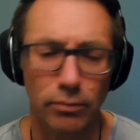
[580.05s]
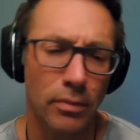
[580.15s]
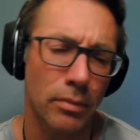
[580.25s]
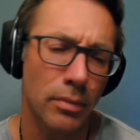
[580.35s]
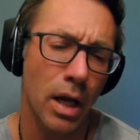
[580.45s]

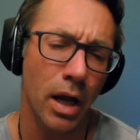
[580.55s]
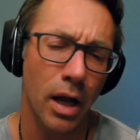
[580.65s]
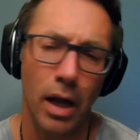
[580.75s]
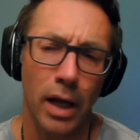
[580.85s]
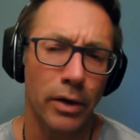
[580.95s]
No,
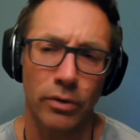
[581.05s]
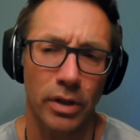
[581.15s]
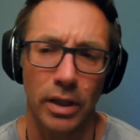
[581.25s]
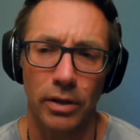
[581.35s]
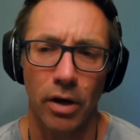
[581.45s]
I don't
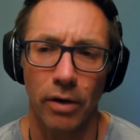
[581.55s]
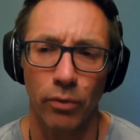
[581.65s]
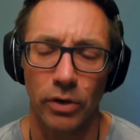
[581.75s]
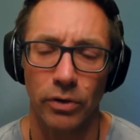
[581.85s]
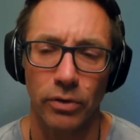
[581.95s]
really. No, I've
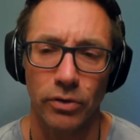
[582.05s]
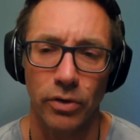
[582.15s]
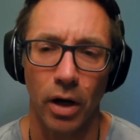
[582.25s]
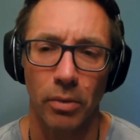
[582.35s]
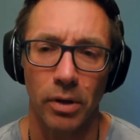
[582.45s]
worked through the
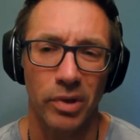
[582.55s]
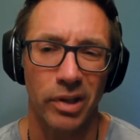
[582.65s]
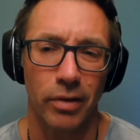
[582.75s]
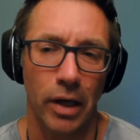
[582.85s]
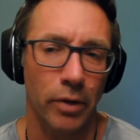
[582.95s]
trauma,
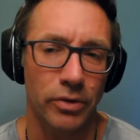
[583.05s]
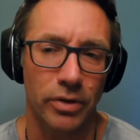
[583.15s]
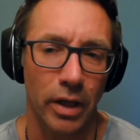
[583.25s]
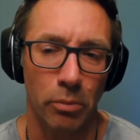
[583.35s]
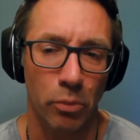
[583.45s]
but I was
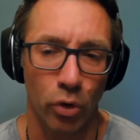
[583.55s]
kind of